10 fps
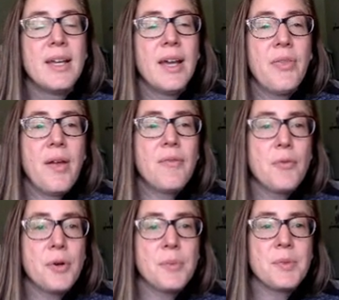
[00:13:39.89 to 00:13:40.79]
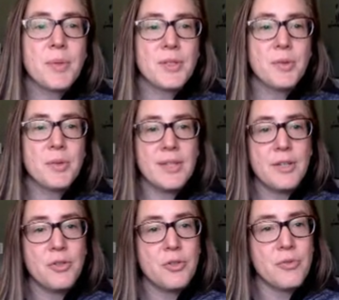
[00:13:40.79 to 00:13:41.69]
and that forms what's known as a
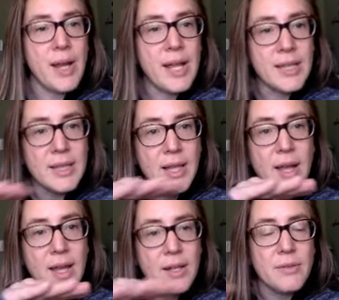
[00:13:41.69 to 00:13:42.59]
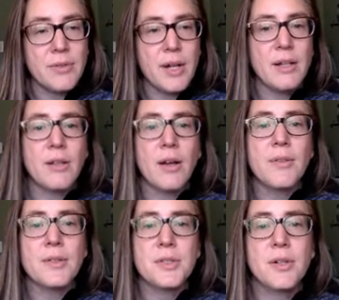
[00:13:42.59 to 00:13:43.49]
strand line right along
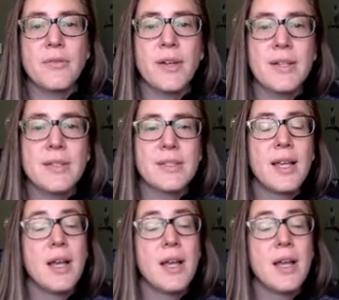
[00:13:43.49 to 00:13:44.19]
the surface.